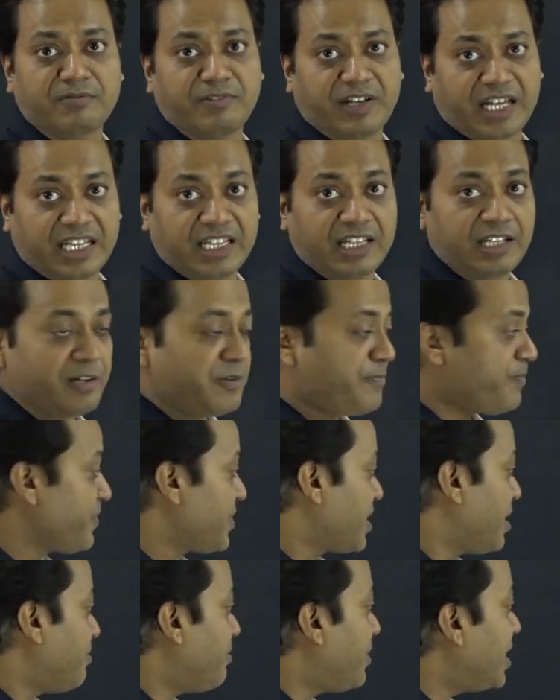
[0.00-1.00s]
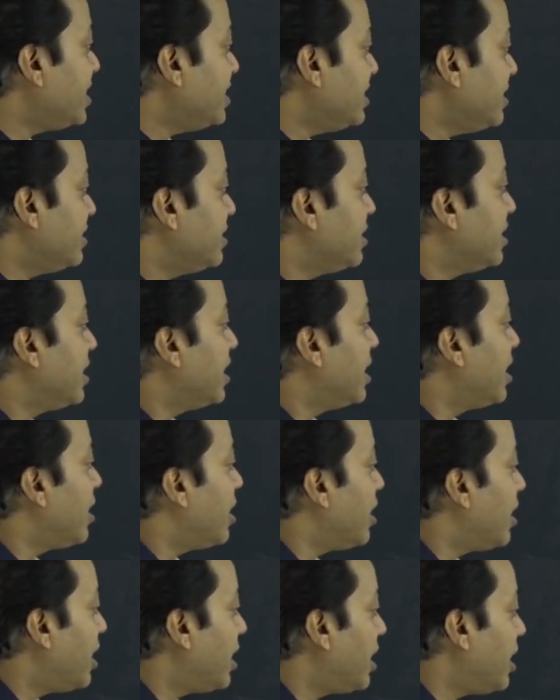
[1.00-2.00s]
well. But
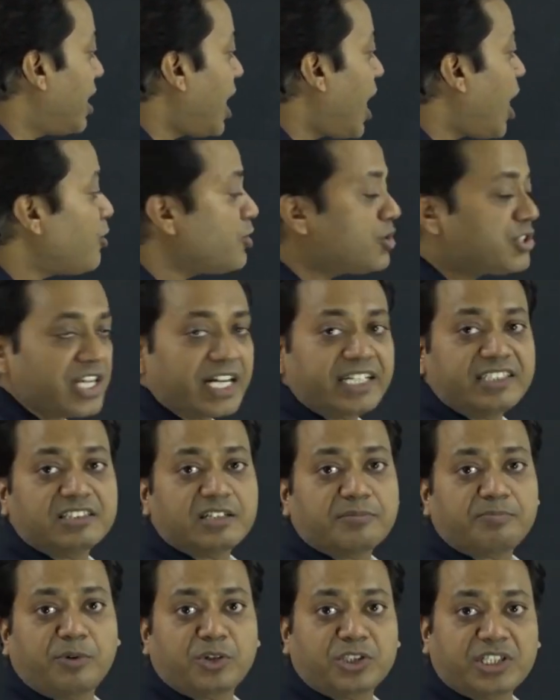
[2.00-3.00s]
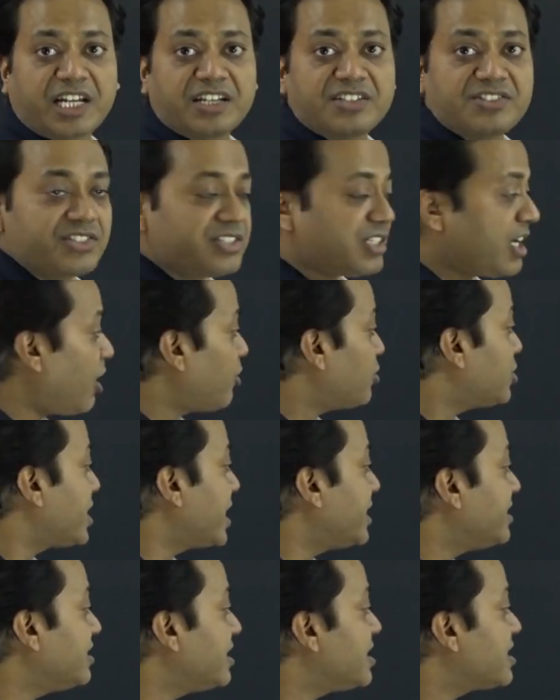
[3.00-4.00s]
outside the potential,
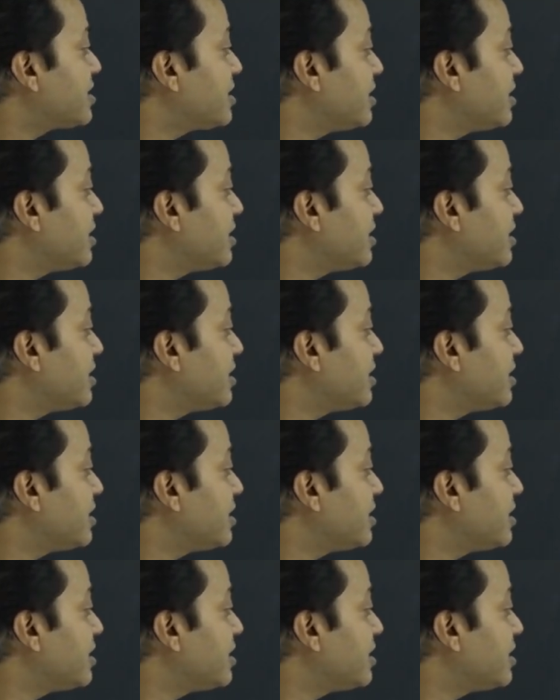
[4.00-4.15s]
outside this